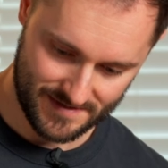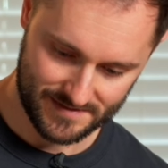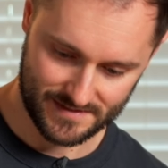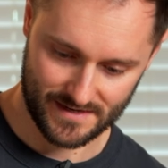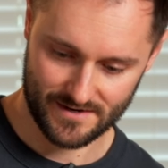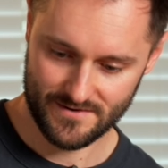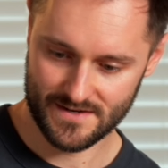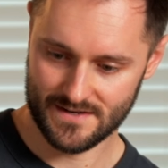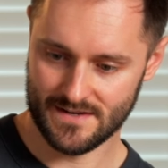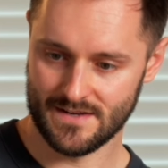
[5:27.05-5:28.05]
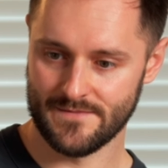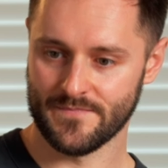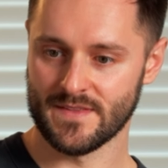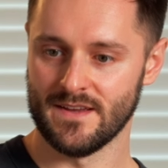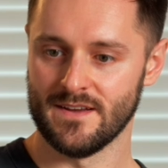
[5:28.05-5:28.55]
So,
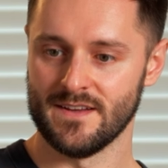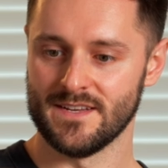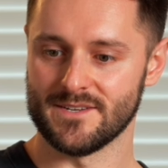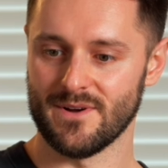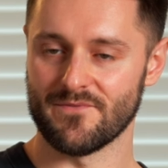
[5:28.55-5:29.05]
to